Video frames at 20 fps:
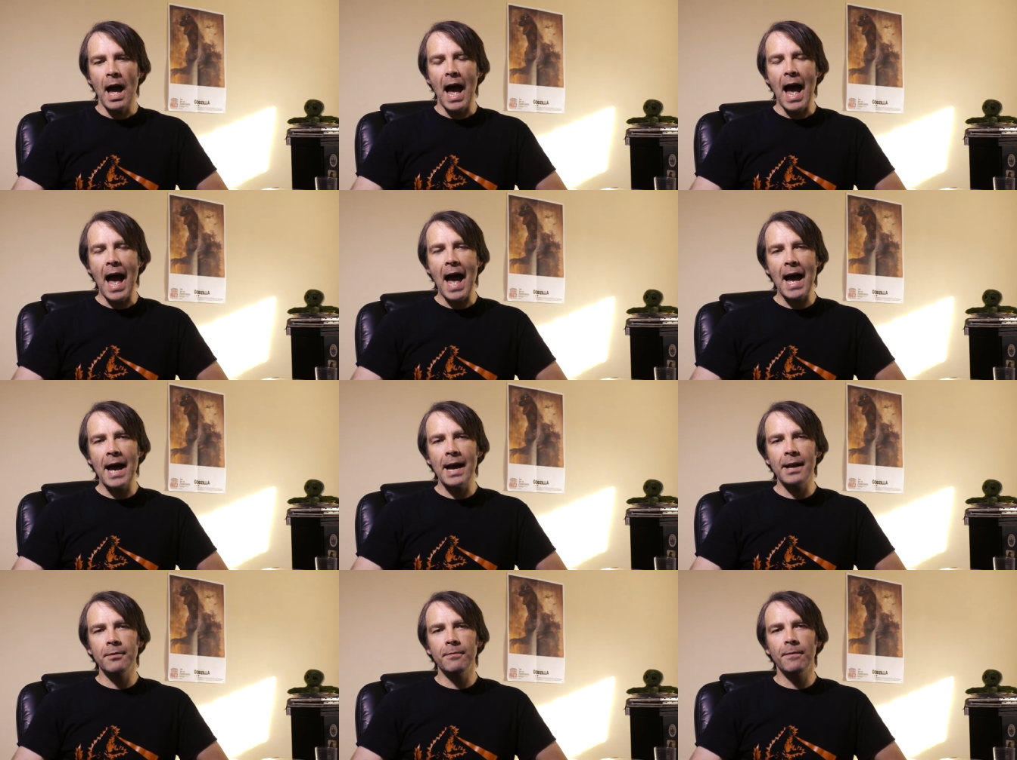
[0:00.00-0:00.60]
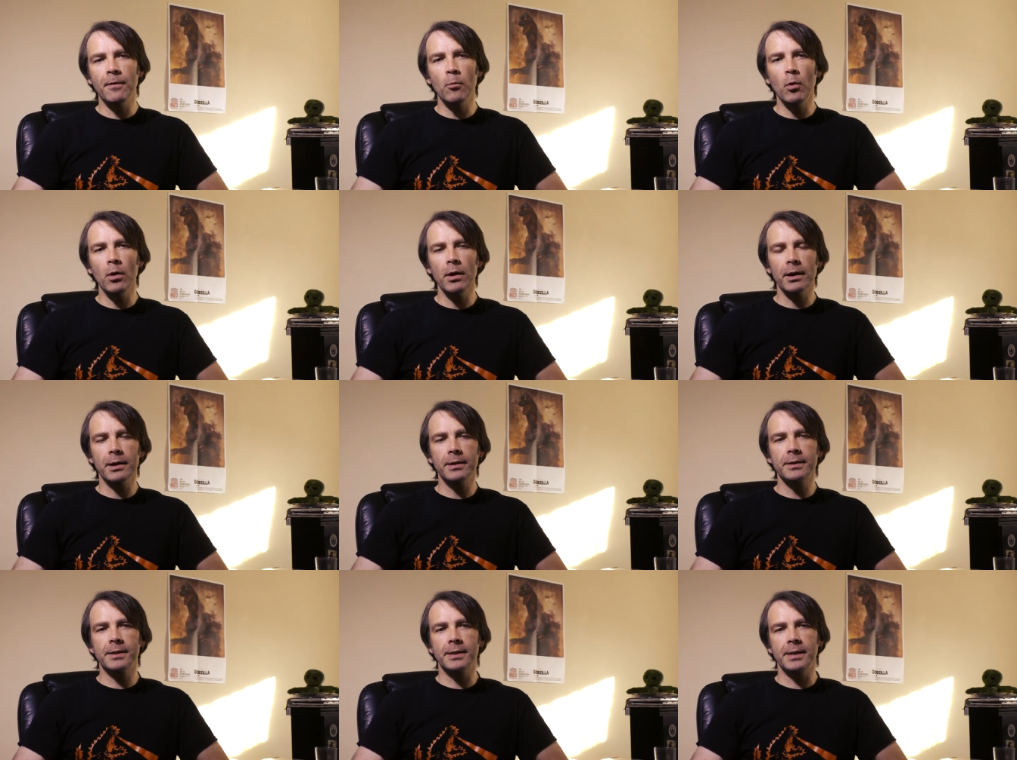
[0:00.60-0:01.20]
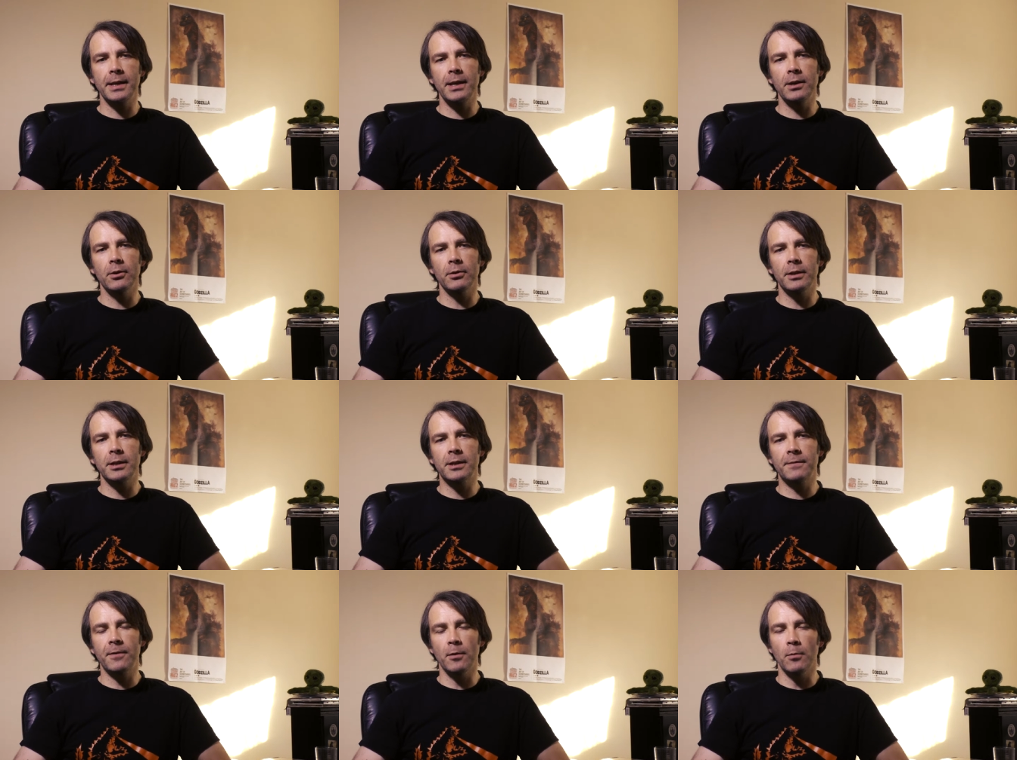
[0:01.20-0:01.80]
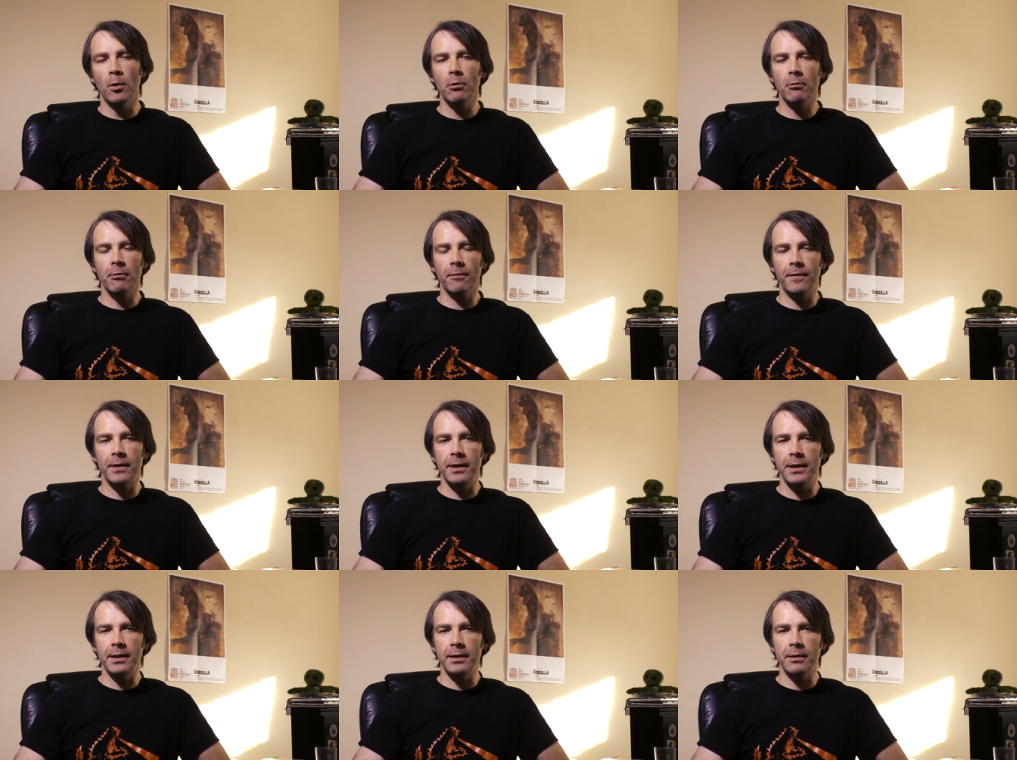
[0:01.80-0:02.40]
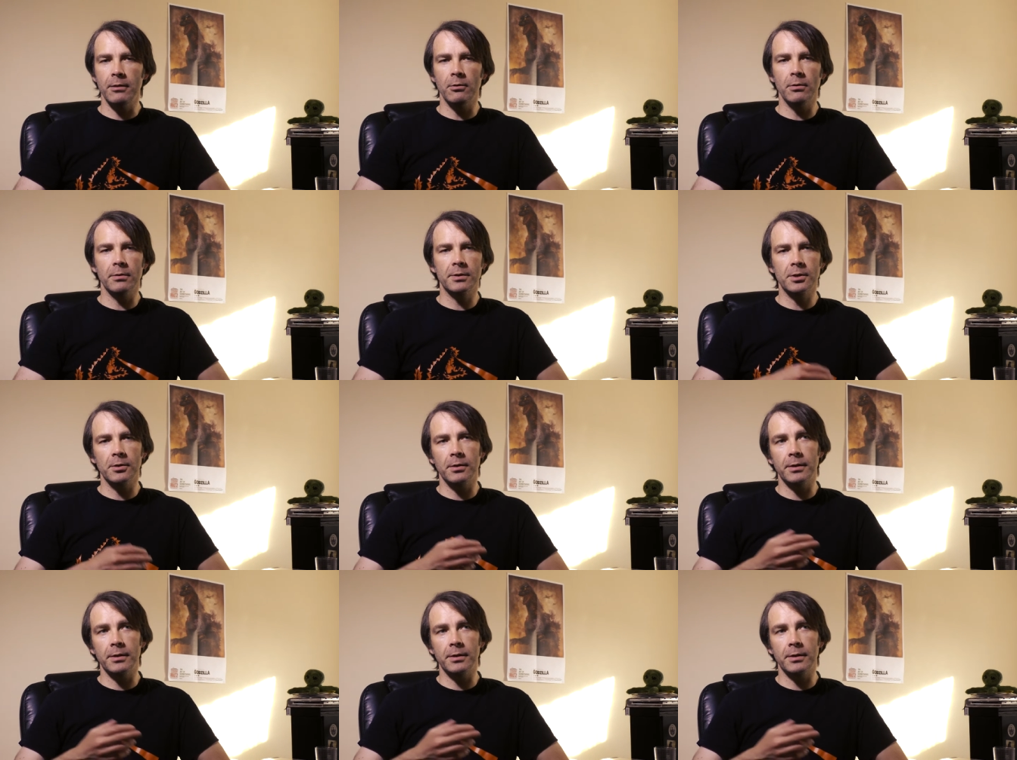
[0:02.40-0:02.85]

And from what I can see on his filmography, or